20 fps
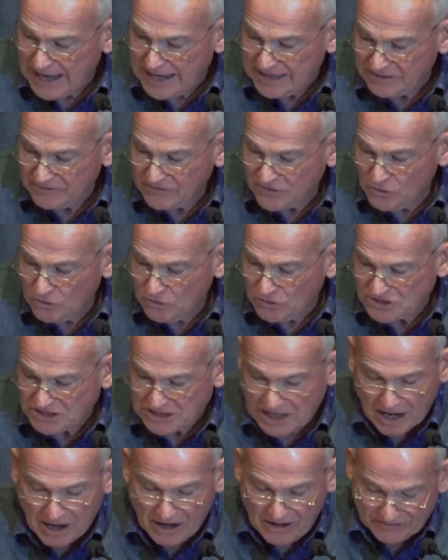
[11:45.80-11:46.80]
And of
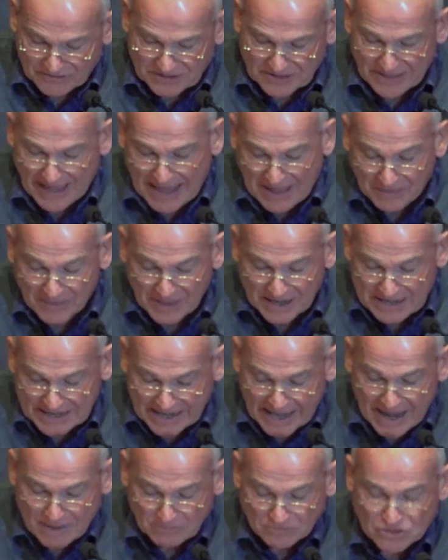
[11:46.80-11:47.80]
course, after that, they
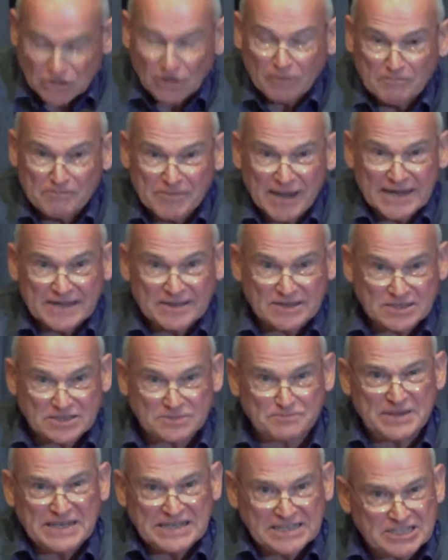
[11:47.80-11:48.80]
camped on
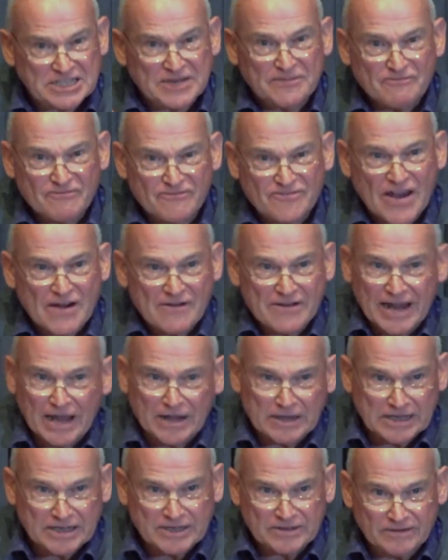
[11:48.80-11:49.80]
Bathers Beach in very
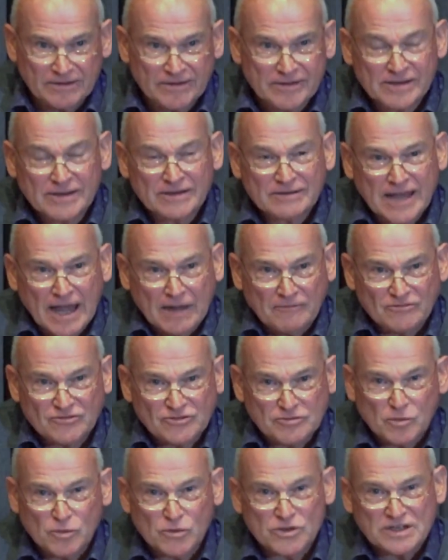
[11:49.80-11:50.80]

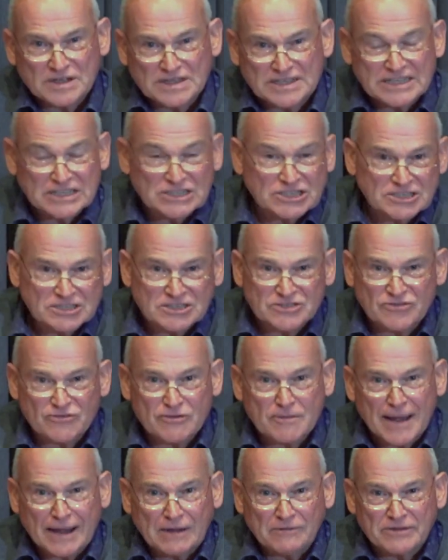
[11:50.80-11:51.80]
uncomfortable conditions
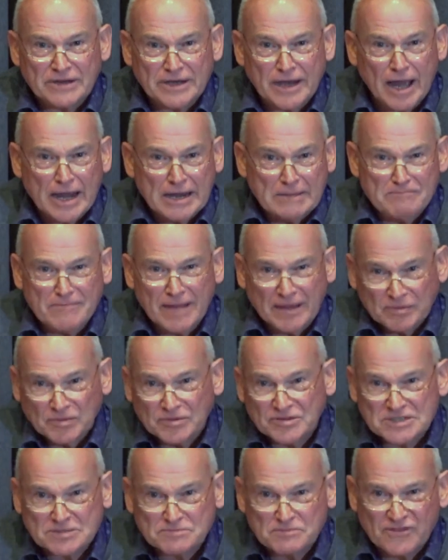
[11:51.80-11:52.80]
for about 9
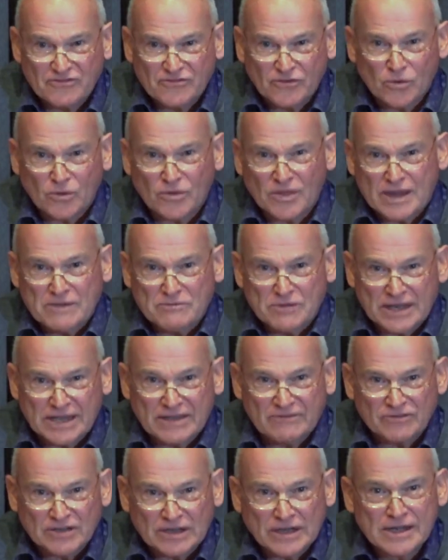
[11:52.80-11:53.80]
months before they were
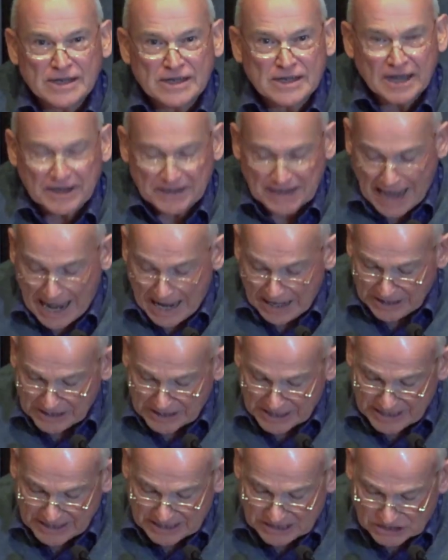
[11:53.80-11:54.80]
given an
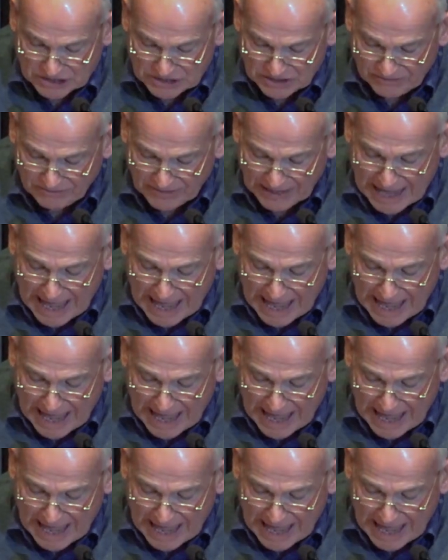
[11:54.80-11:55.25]
allocation of